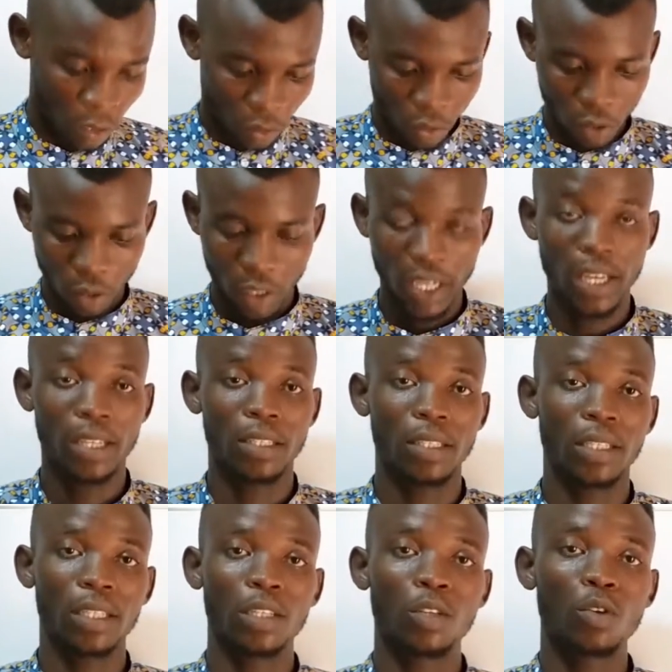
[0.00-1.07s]
So yeah,
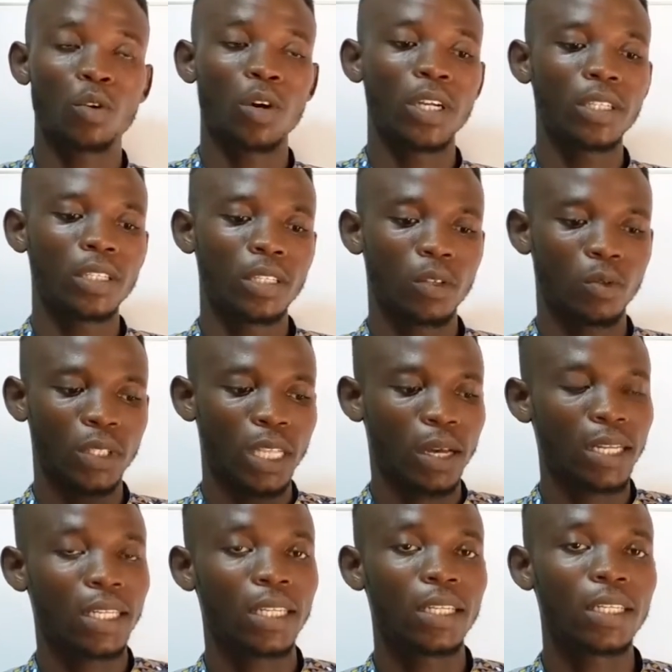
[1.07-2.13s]
in going with
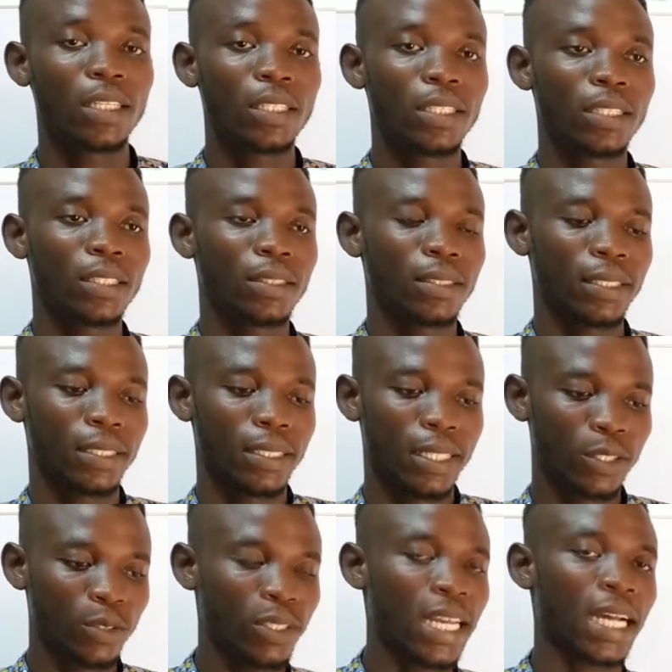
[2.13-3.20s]
our daily
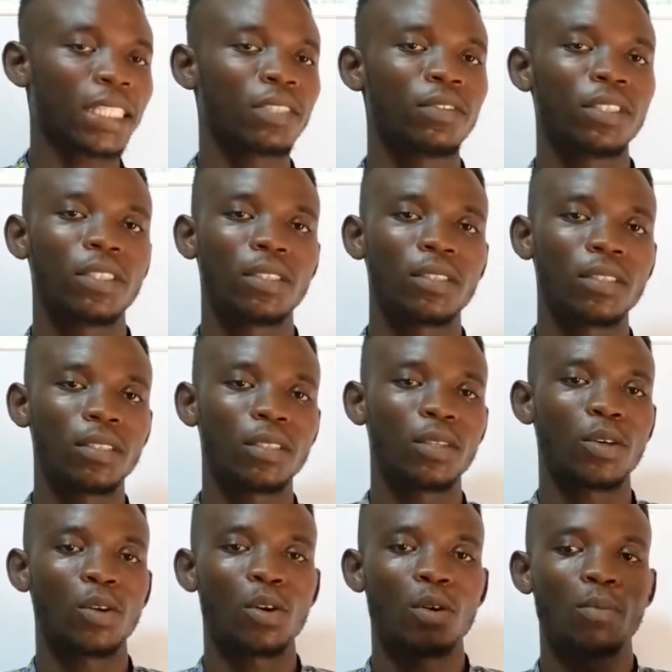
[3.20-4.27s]
day-to-day activities,
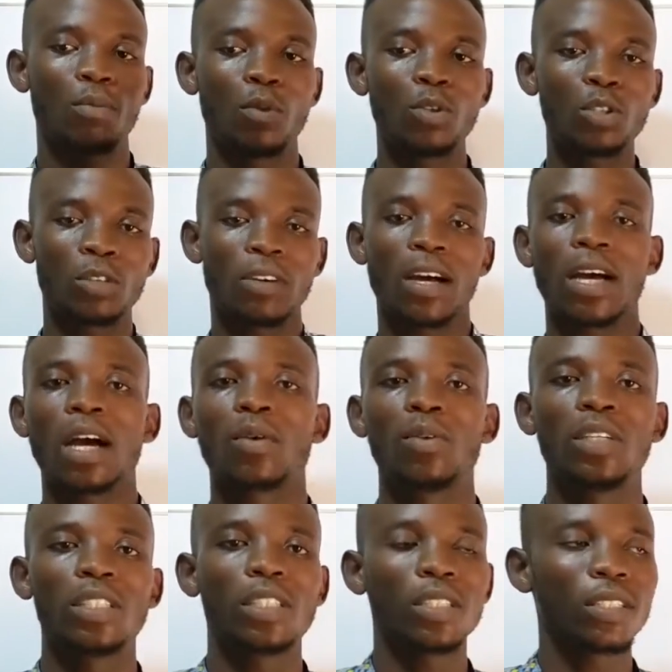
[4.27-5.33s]
most of our
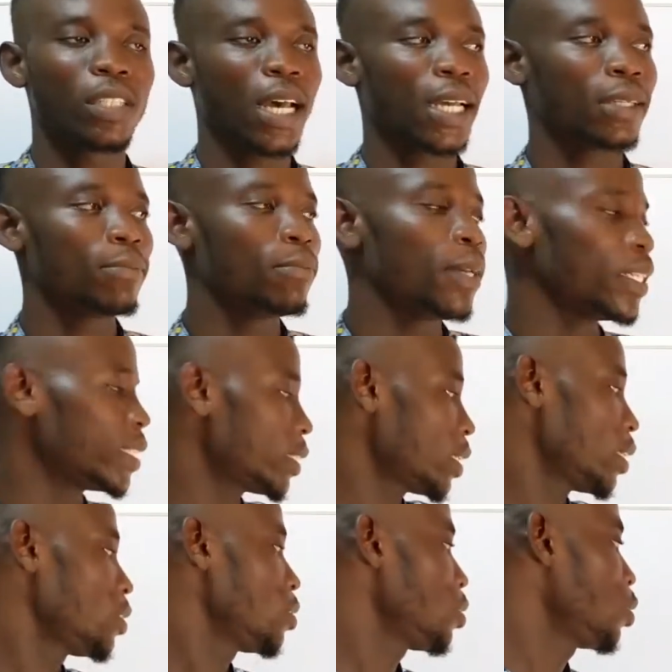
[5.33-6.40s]
calculations are in base
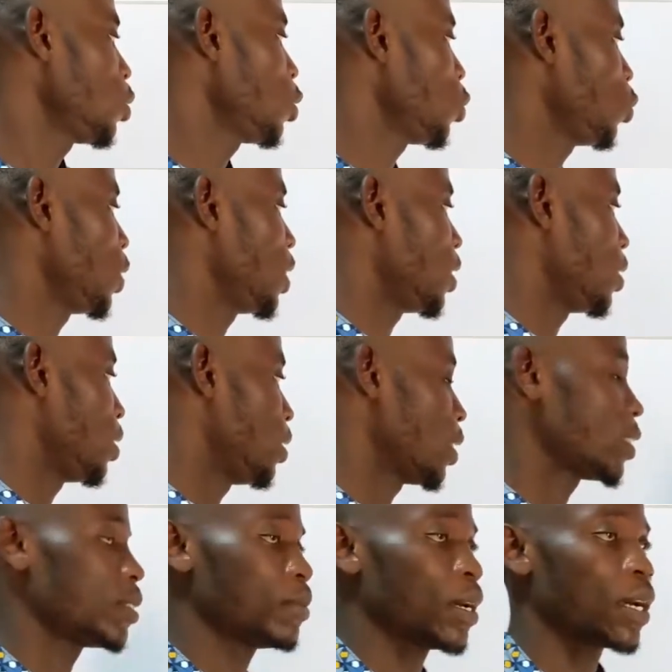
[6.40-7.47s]
10, which is the
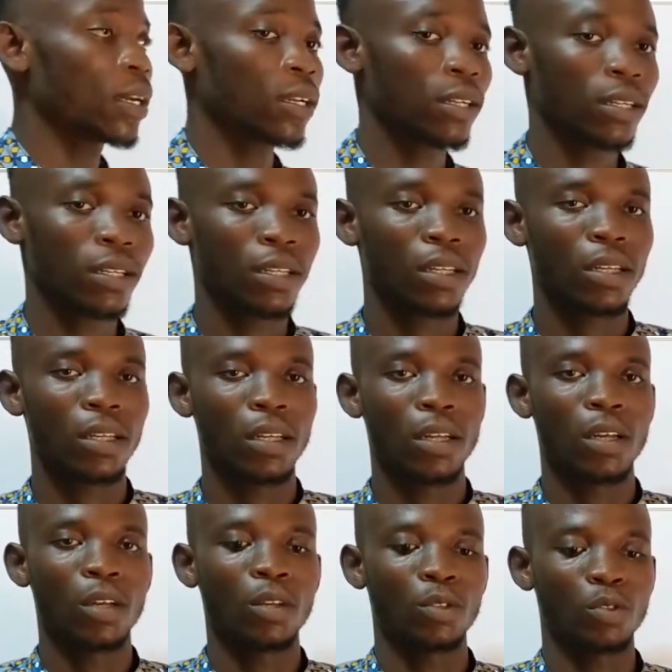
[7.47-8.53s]
decimal.
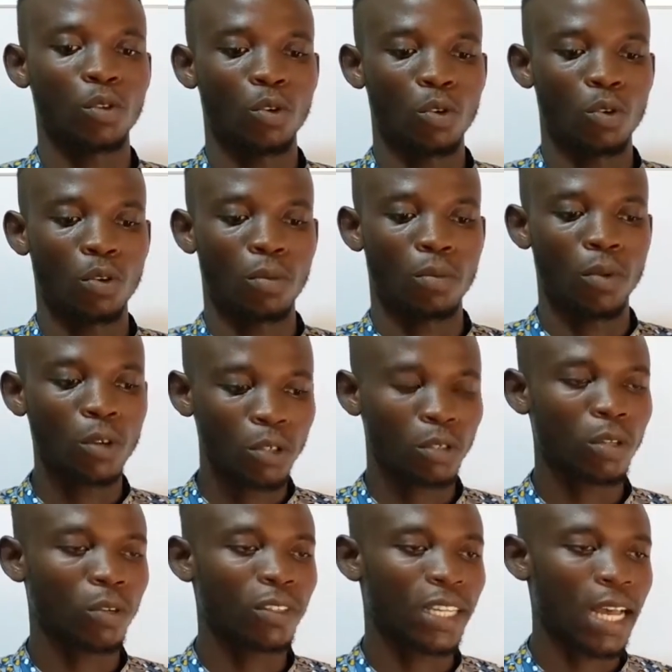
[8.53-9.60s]
So
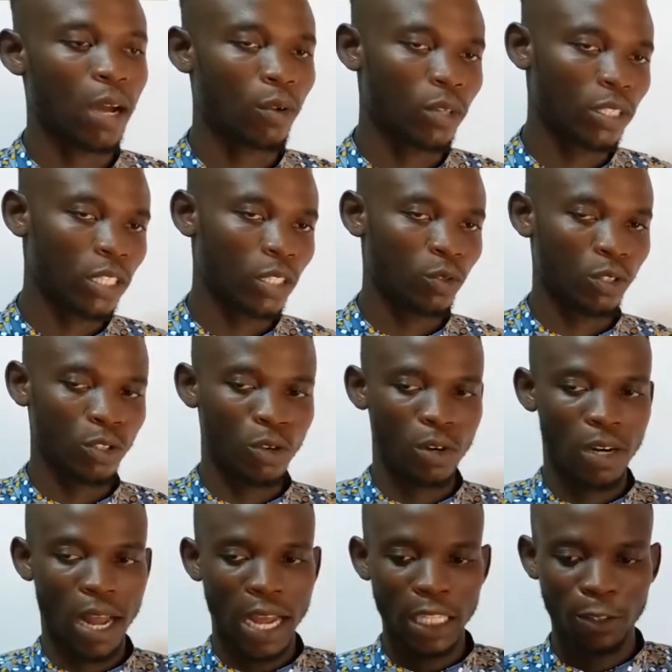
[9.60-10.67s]
most of the calculations we know
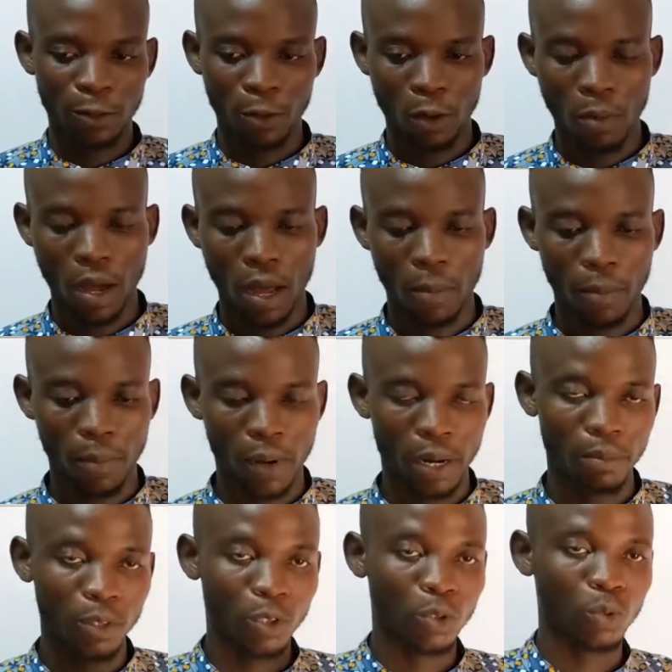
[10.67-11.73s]
right from our
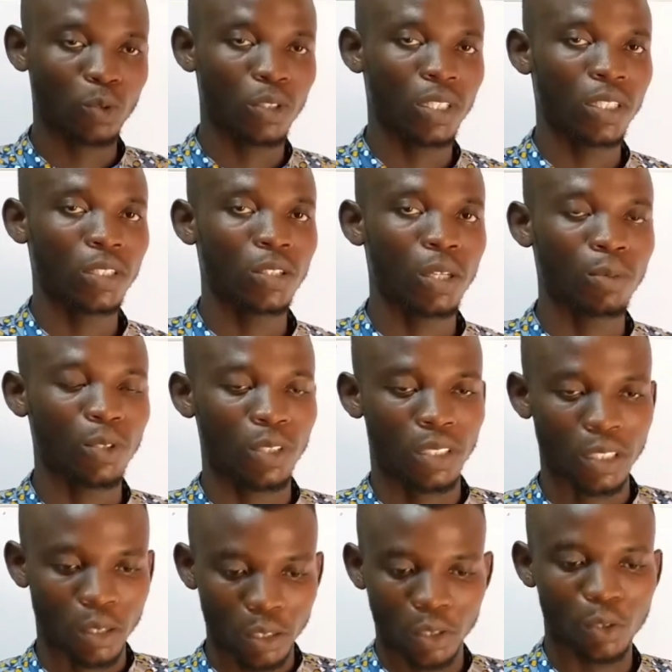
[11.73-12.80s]
primary school days up to
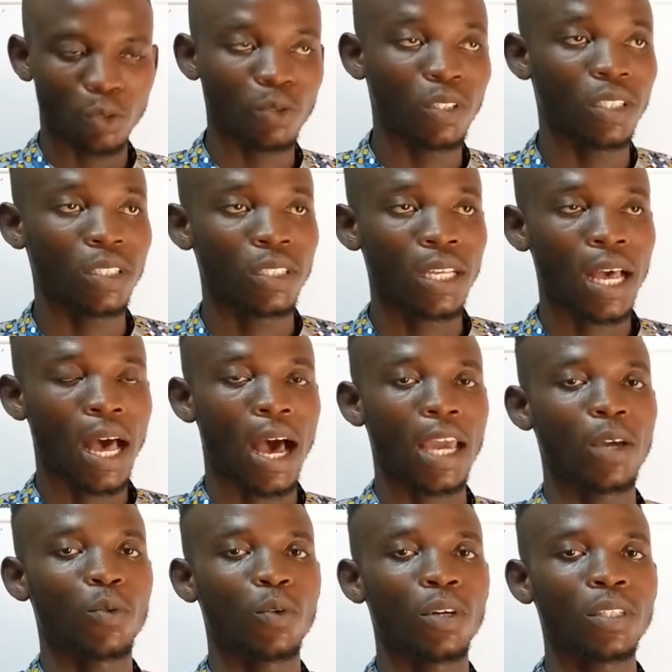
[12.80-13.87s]
secondary school days are
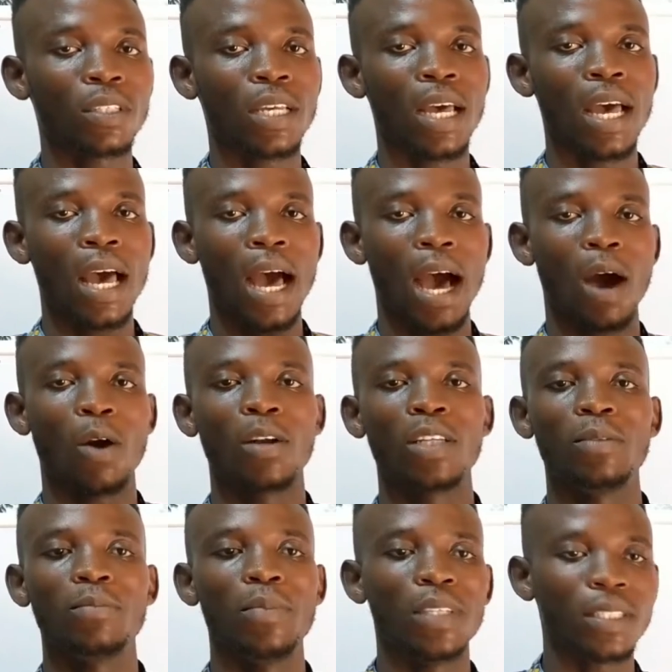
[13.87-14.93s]
in what? Are all
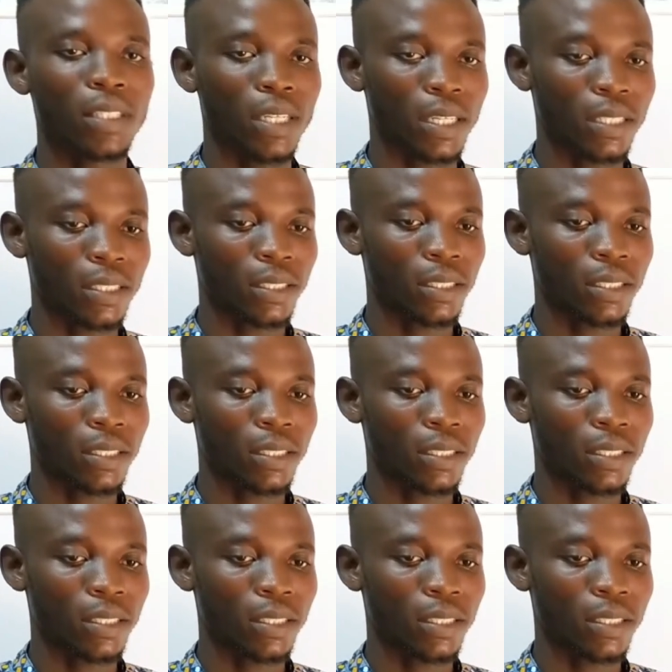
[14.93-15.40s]
in base 10.